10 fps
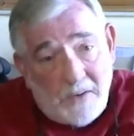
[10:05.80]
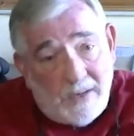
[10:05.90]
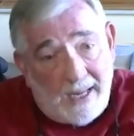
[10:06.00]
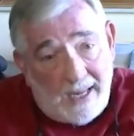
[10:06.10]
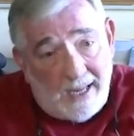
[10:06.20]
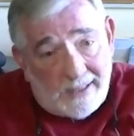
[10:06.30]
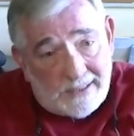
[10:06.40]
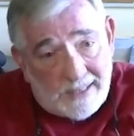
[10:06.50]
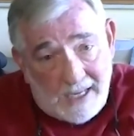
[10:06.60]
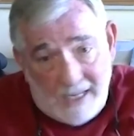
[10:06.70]

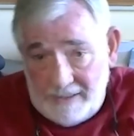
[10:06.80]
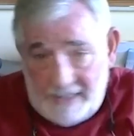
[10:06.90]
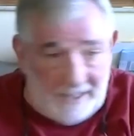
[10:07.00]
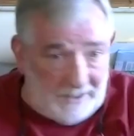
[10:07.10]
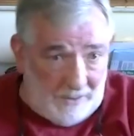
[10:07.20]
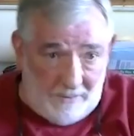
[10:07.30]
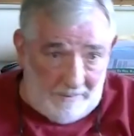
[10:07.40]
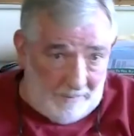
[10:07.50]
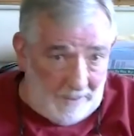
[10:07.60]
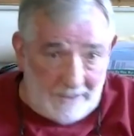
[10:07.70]
ants. These are
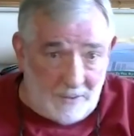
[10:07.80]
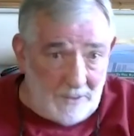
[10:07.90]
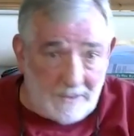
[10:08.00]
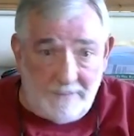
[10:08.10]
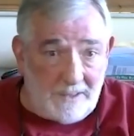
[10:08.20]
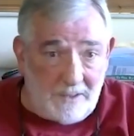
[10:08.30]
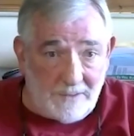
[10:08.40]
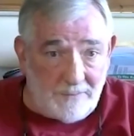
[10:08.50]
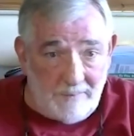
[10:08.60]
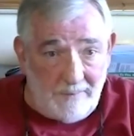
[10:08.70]
research
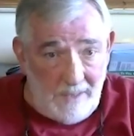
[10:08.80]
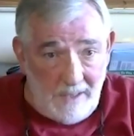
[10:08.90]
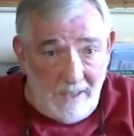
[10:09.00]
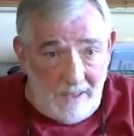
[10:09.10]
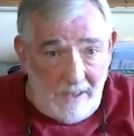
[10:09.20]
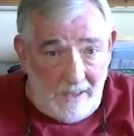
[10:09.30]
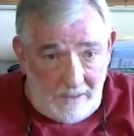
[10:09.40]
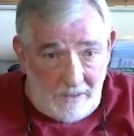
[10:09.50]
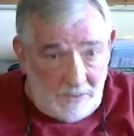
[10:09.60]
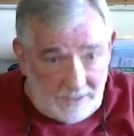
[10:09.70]
figures from
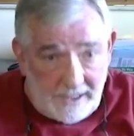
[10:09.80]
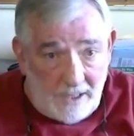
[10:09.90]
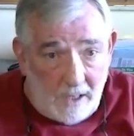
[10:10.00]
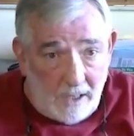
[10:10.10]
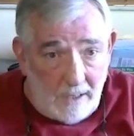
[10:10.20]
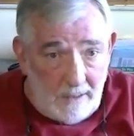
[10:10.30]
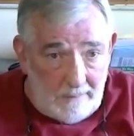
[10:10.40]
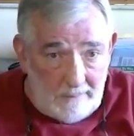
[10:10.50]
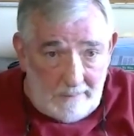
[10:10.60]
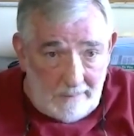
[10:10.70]
UCR,
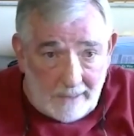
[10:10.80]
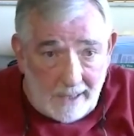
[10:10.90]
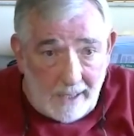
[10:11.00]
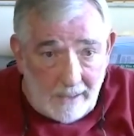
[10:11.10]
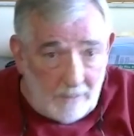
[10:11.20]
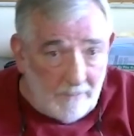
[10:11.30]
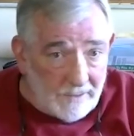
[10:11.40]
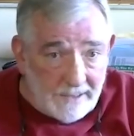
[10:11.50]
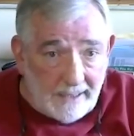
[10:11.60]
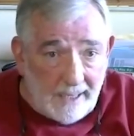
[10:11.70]
okay,
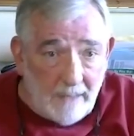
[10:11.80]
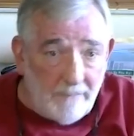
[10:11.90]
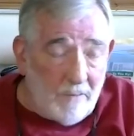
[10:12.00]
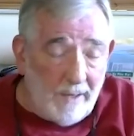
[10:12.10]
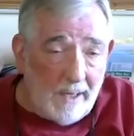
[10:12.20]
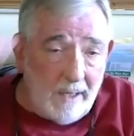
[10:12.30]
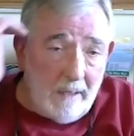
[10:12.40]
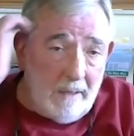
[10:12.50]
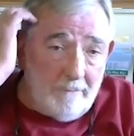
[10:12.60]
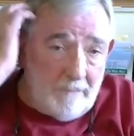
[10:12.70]
University of California,
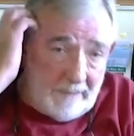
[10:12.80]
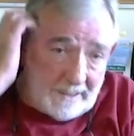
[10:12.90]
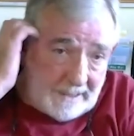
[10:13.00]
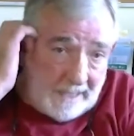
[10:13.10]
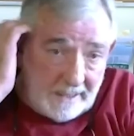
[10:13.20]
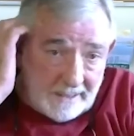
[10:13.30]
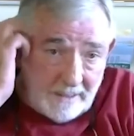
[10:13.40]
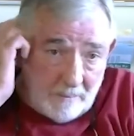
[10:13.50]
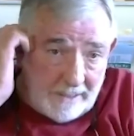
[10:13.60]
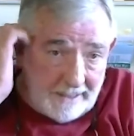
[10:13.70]
from the studies
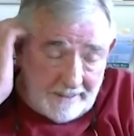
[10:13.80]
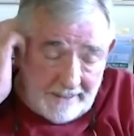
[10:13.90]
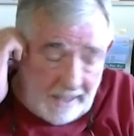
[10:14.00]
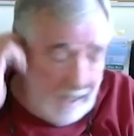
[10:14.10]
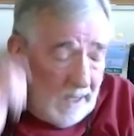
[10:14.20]
that we did there.